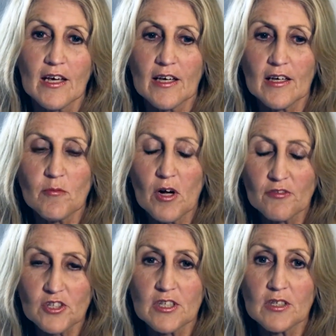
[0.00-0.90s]

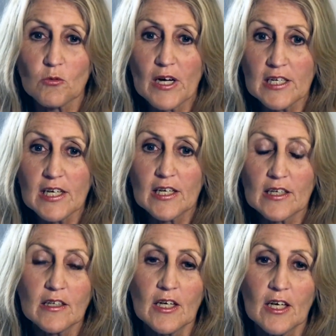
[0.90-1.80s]
after 1
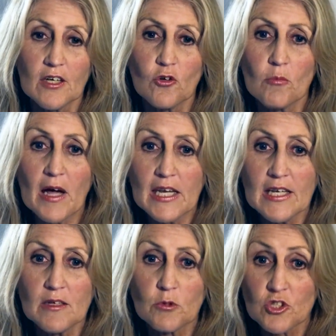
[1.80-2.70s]
year, your
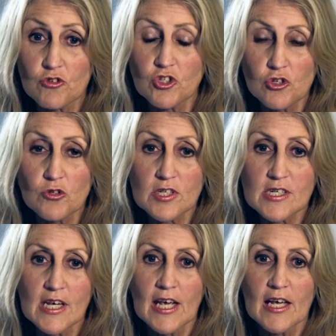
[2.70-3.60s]
money was
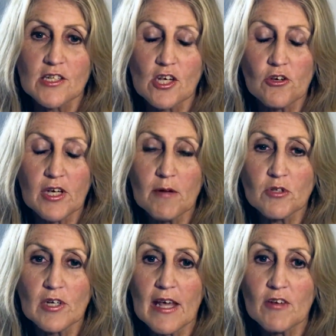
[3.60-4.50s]
reduced. So you
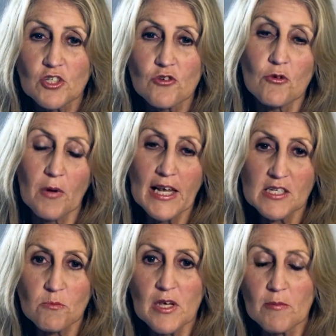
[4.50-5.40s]
kept on having to
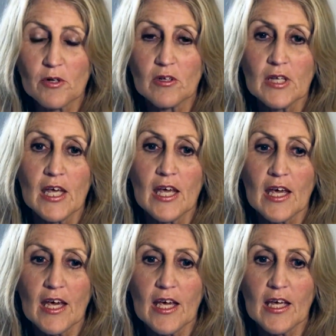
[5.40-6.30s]
replace people,
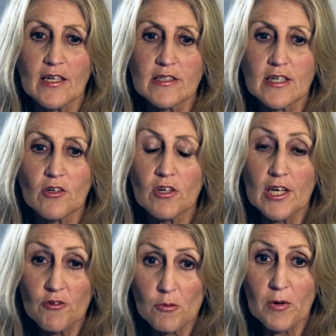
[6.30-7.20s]
and not
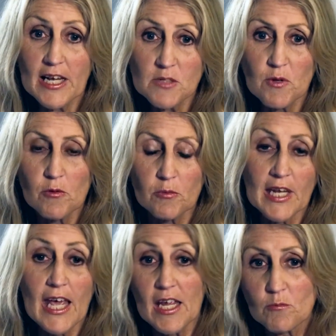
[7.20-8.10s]
only replace people but
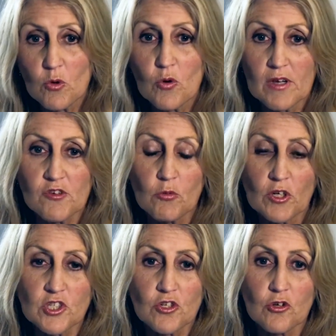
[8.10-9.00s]
add more if you
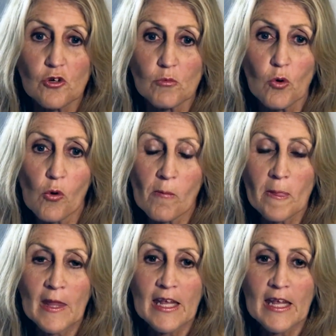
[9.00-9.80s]
wanted to earn more.